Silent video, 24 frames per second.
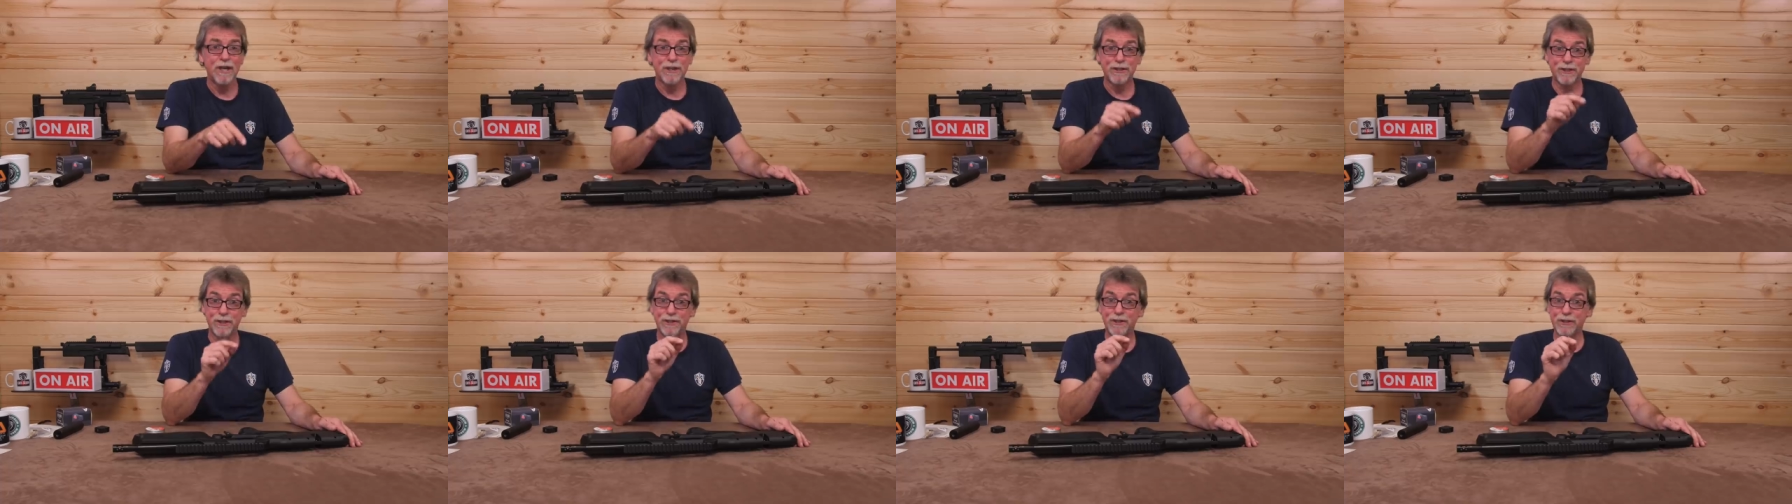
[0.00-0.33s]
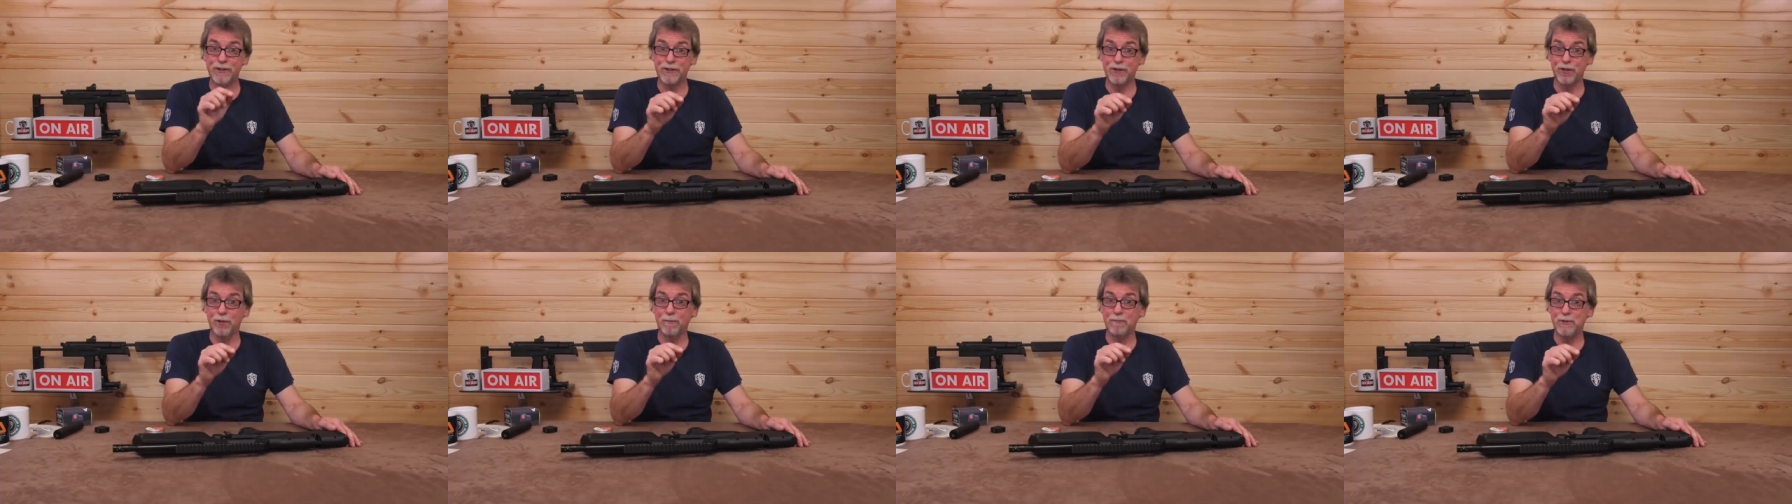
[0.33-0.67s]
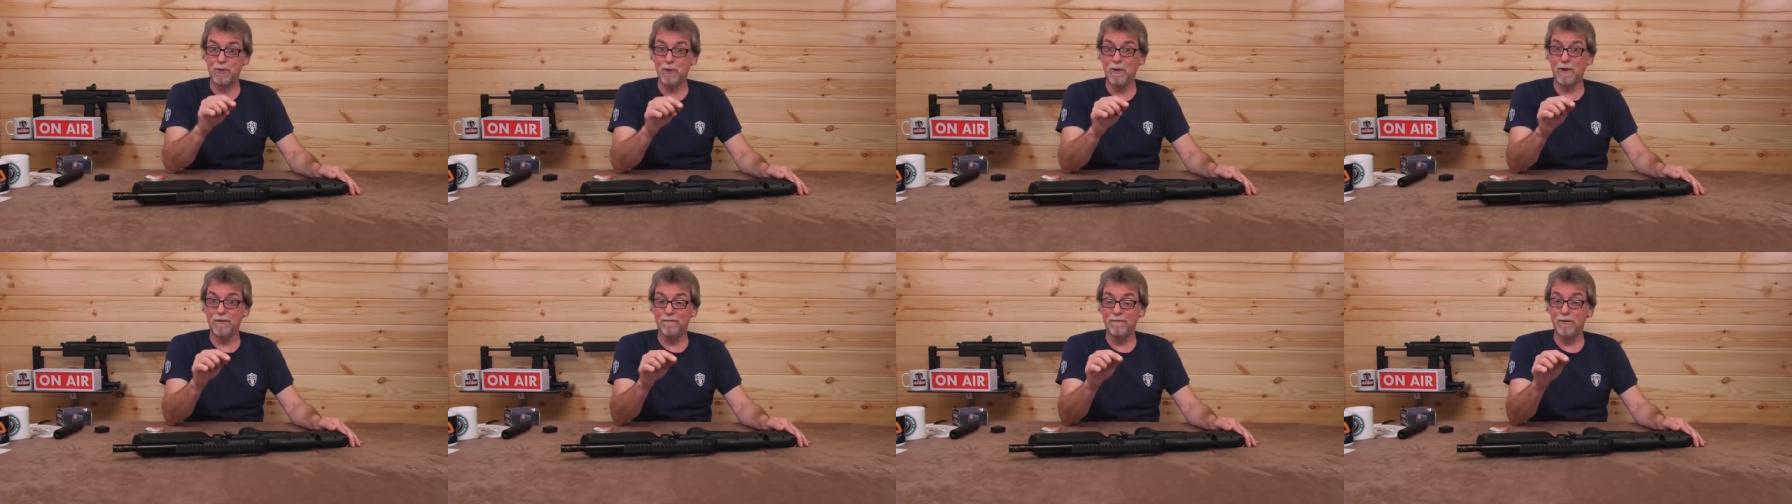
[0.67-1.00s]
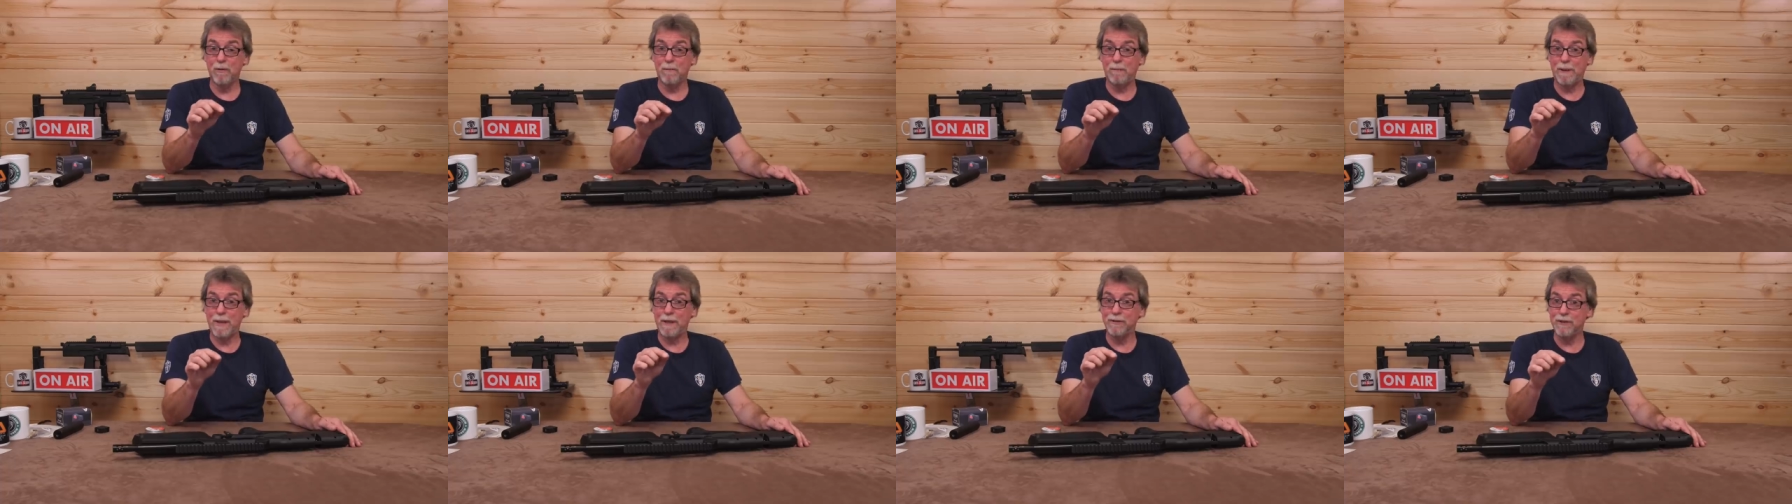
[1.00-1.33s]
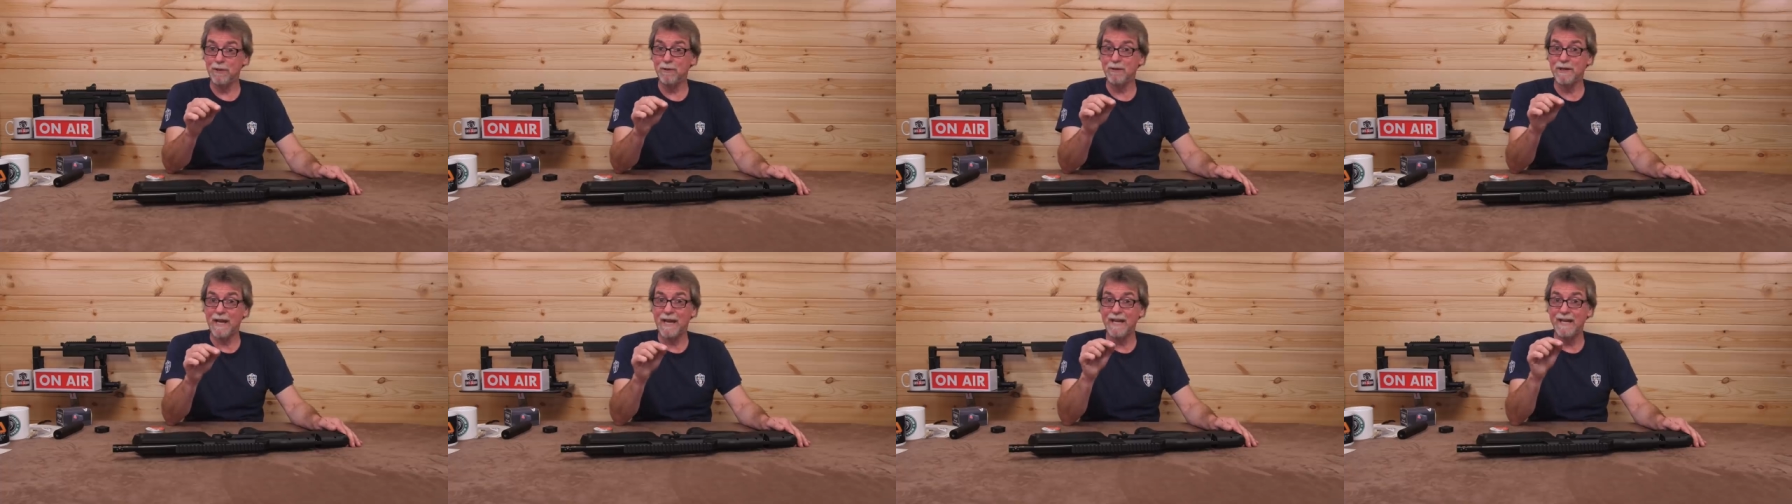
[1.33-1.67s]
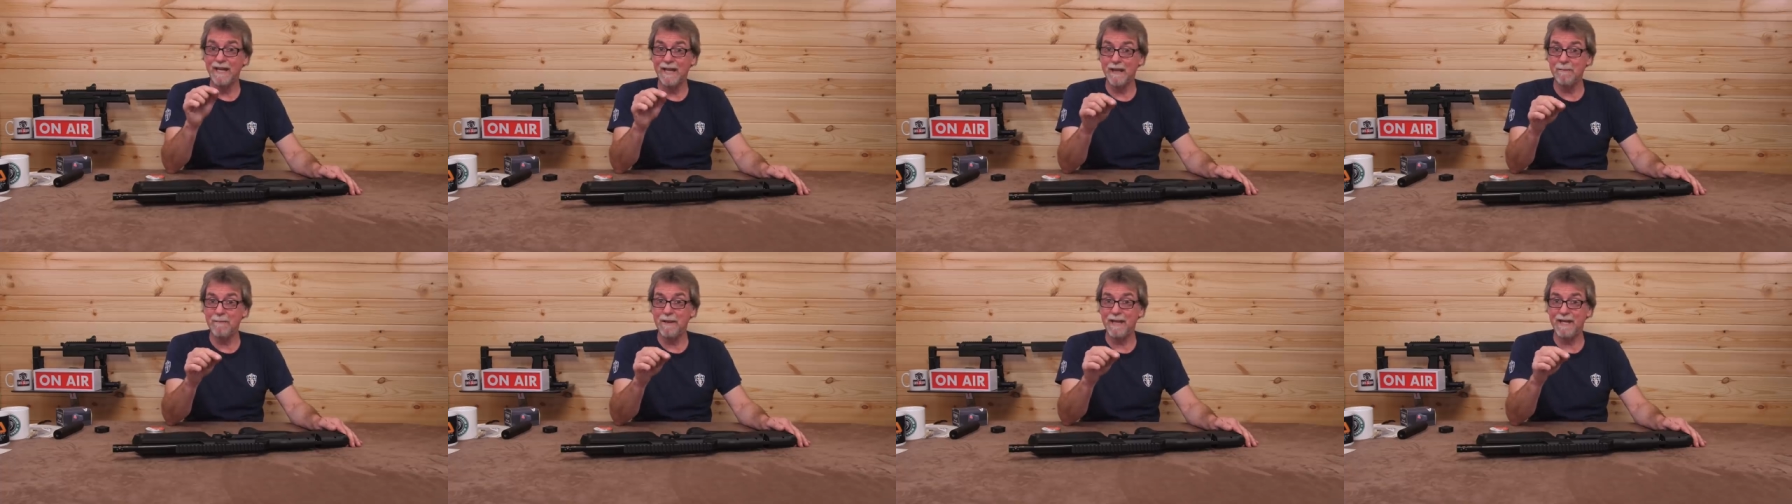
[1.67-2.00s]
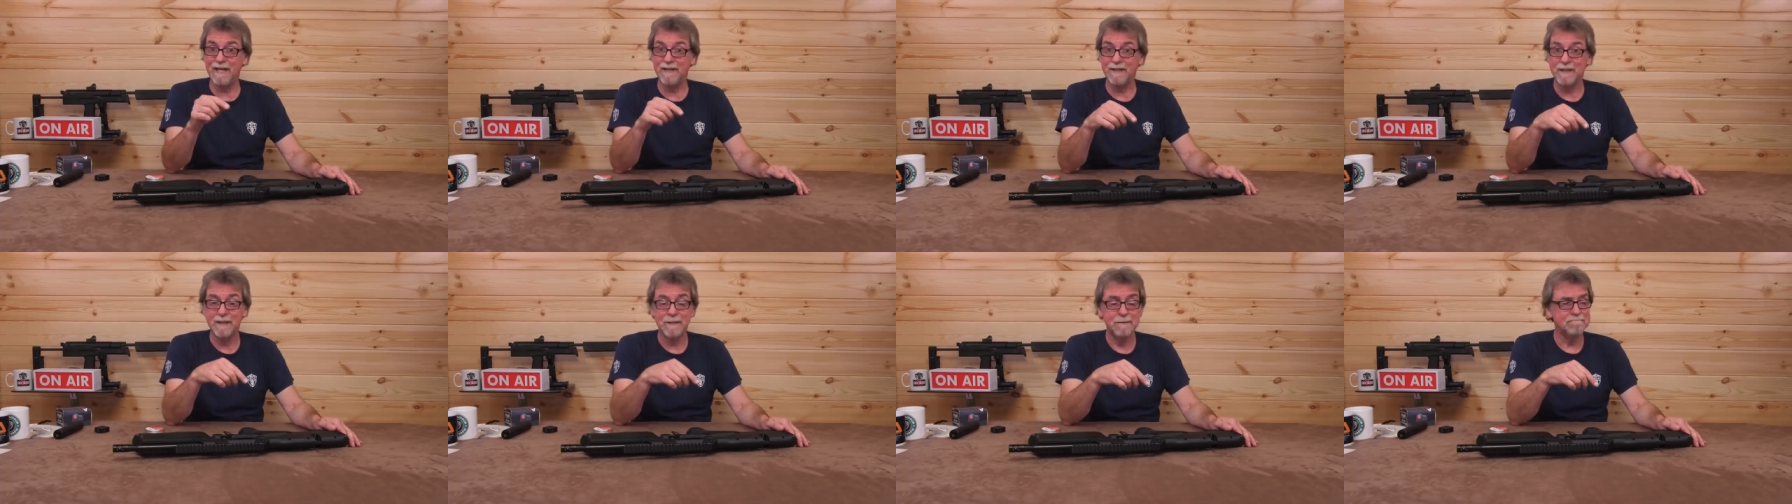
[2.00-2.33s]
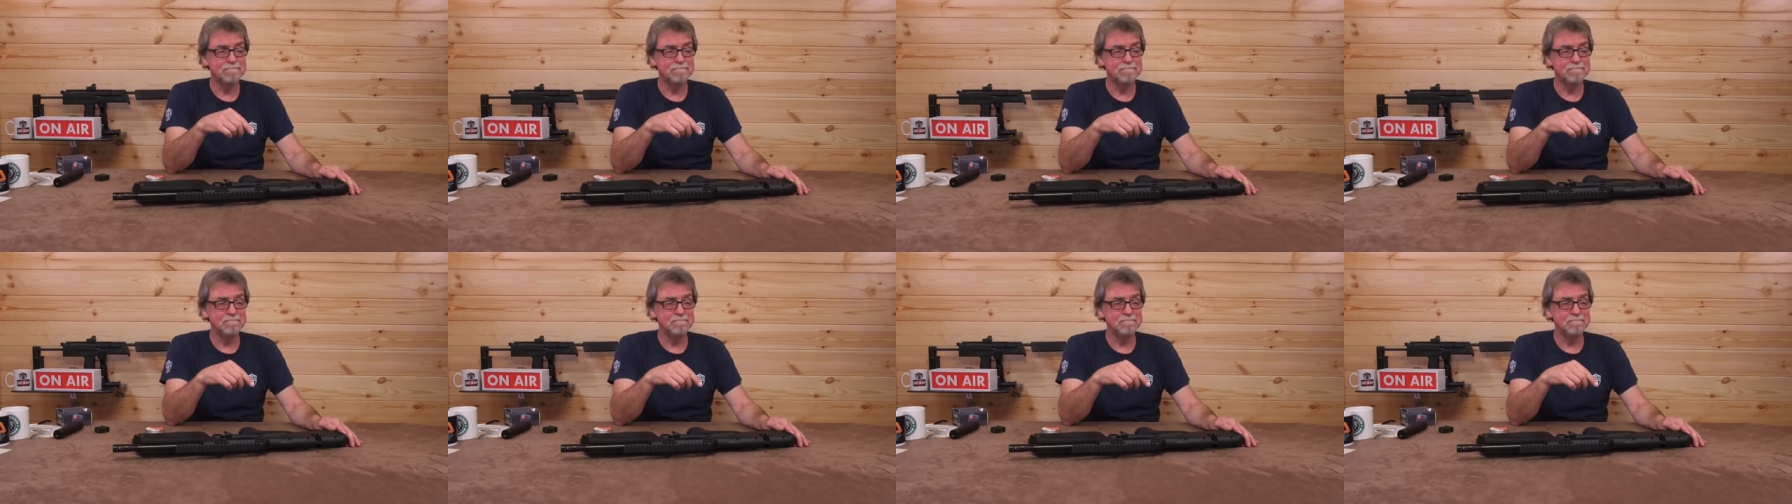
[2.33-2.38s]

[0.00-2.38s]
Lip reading: to the sub 12 foot-pound UK limit.